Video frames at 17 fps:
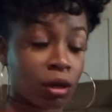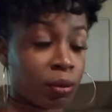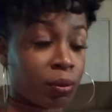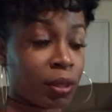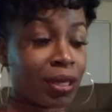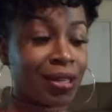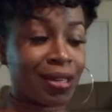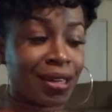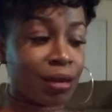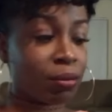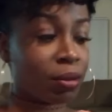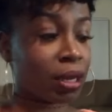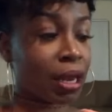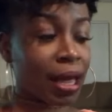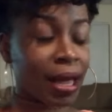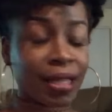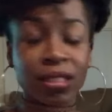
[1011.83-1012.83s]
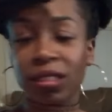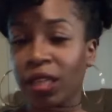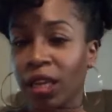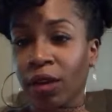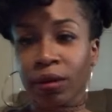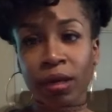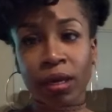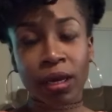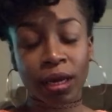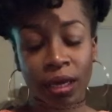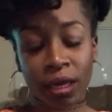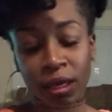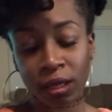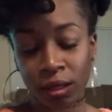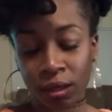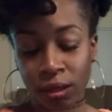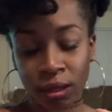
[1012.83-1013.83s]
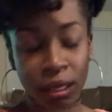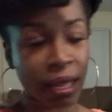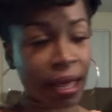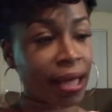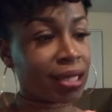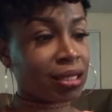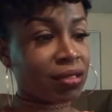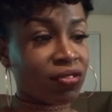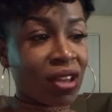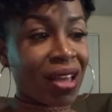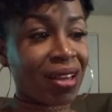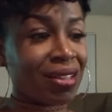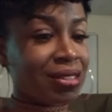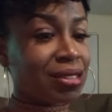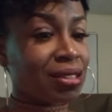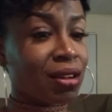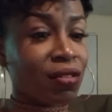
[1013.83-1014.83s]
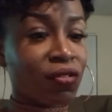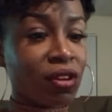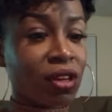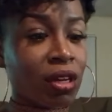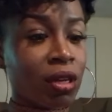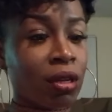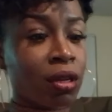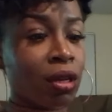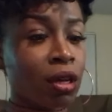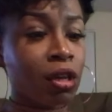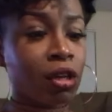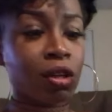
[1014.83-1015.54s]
me getting my last dairy in, last fatty stuff in,